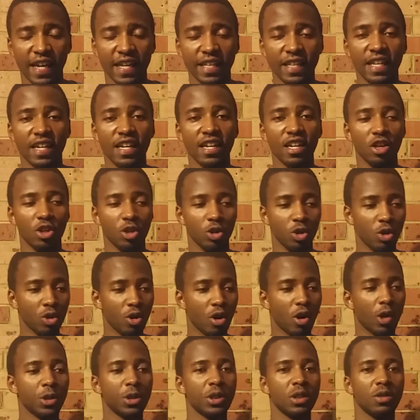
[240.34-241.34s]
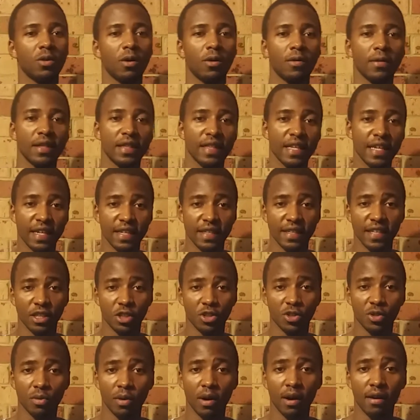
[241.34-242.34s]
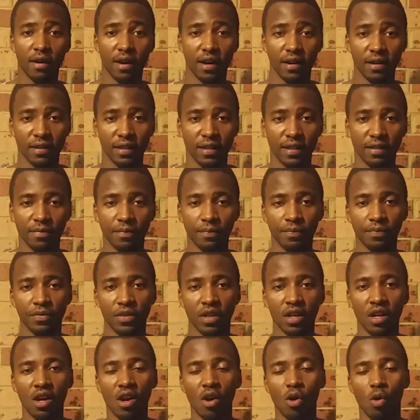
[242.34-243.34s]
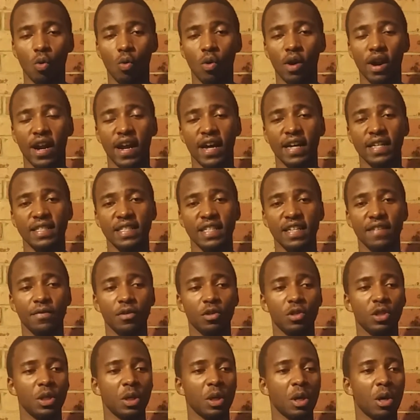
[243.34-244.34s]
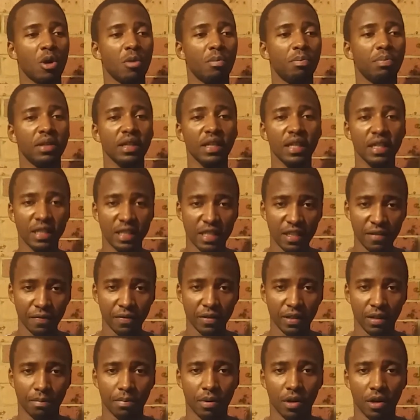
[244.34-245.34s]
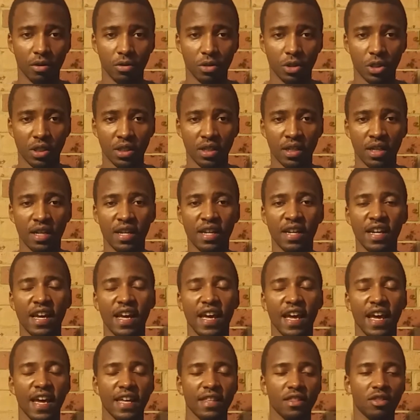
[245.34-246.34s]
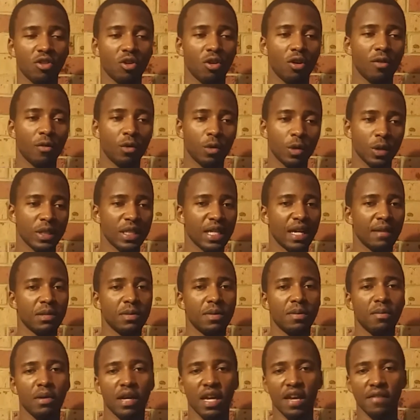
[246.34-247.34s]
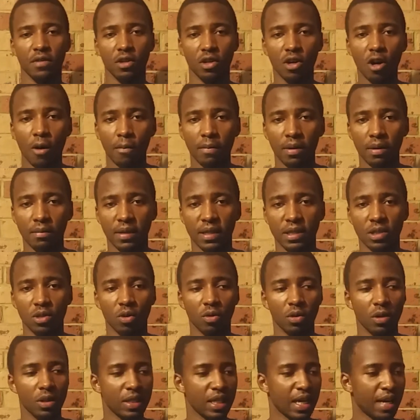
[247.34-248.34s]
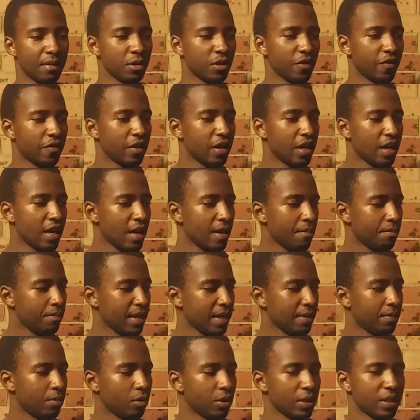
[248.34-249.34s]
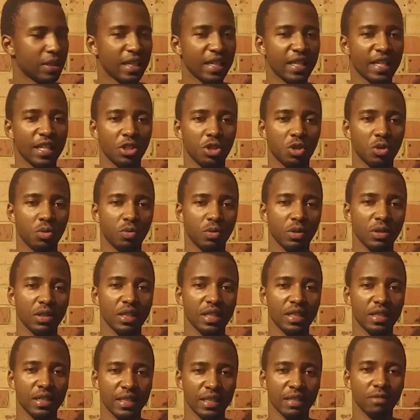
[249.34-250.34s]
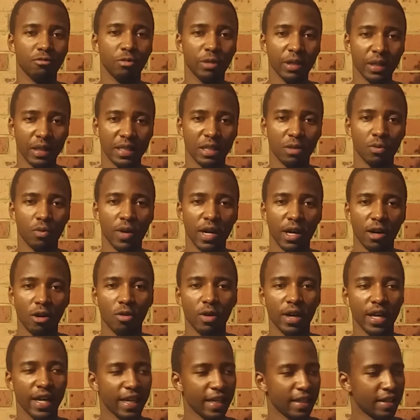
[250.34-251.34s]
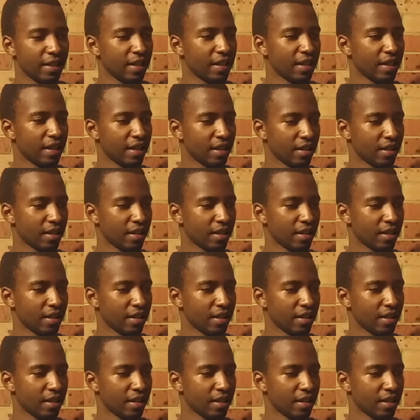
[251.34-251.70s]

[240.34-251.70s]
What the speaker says: and you go into the world thinking that you are ugly. Whereas if you took a completely different approach and thought of all the times people gave you compliments, all the times of people say that you really did well and